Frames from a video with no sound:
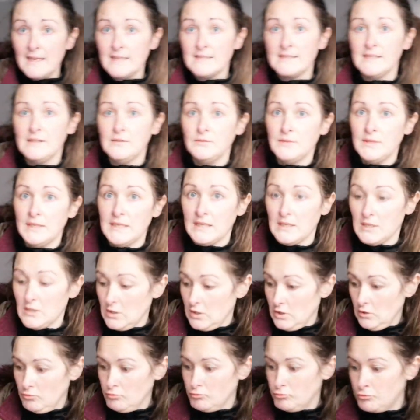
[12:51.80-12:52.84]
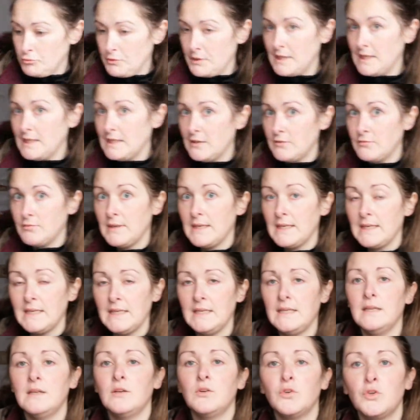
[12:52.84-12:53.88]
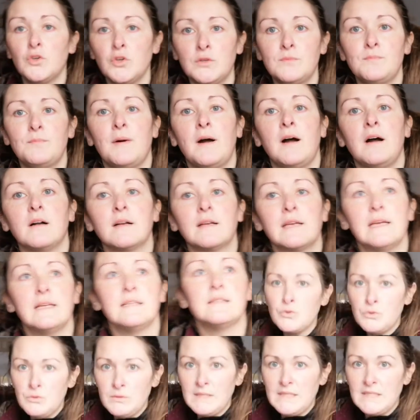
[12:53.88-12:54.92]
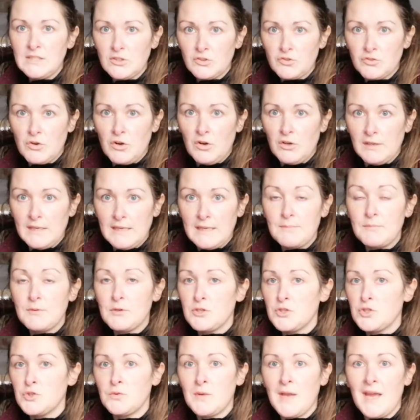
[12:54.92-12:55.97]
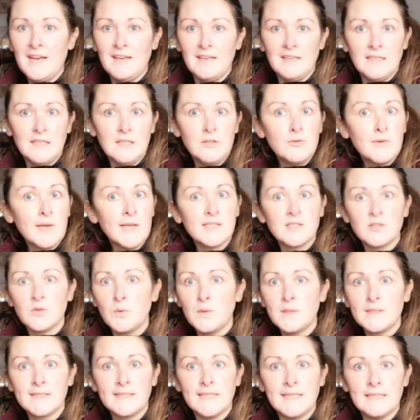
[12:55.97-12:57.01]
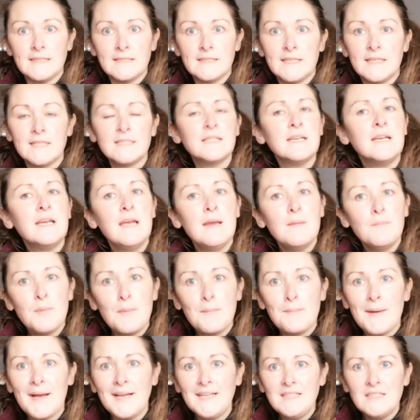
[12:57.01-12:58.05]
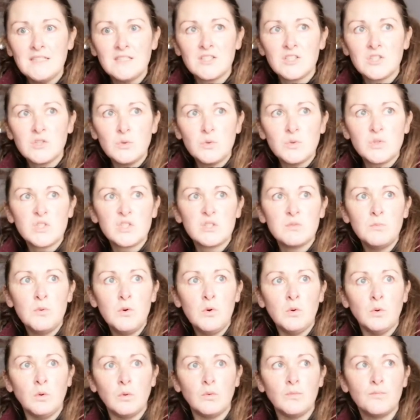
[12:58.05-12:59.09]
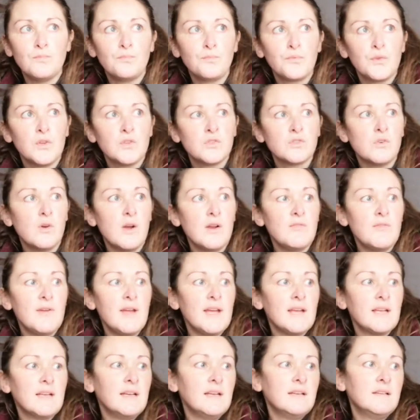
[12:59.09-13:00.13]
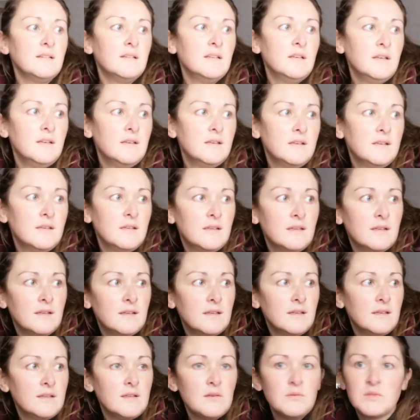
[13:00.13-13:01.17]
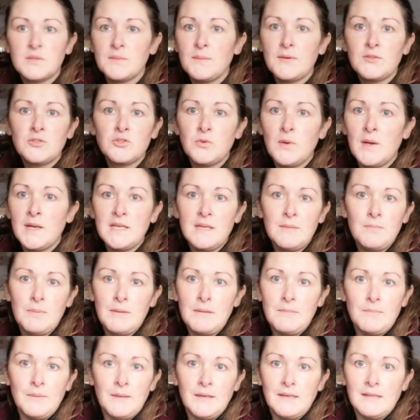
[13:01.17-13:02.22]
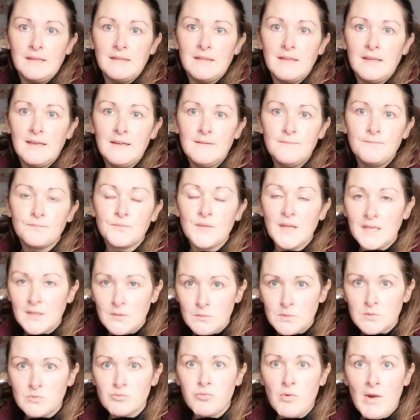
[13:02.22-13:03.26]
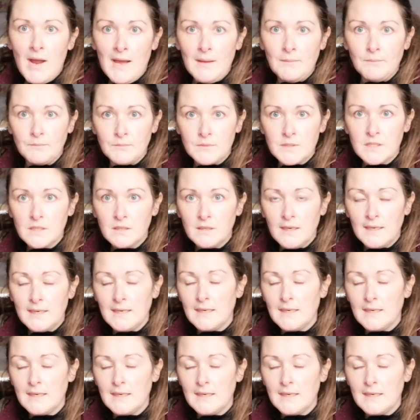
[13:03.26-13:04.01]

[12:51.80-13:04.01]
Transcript: Get down there. Really, really good bargain. You do need a trolley, because you get in and you get so excited. But mine is so small. So I reckon there was about 20 people in there and it was rammed.